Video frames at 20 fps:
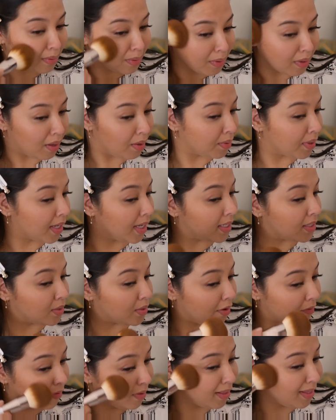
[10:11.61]
Okay, so I
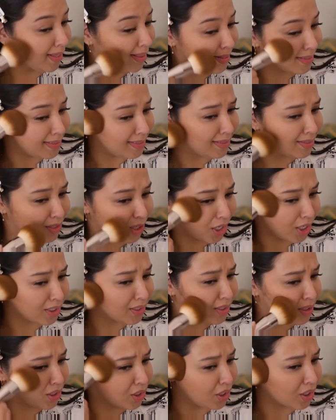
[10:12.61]
feel like this is starting to
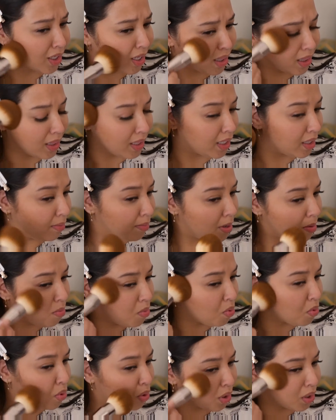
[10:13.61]
look a little bit
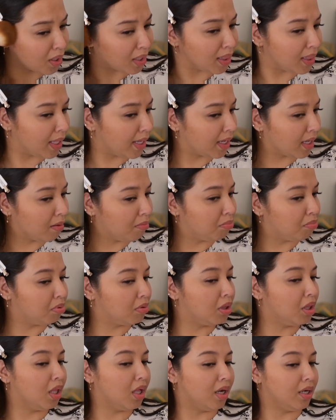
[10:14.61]
more like a
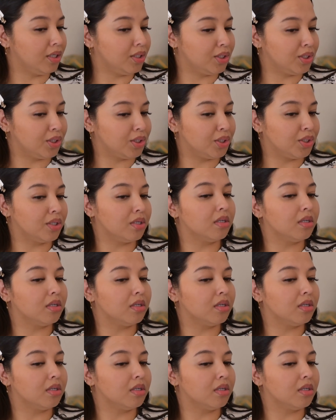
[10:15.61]
blush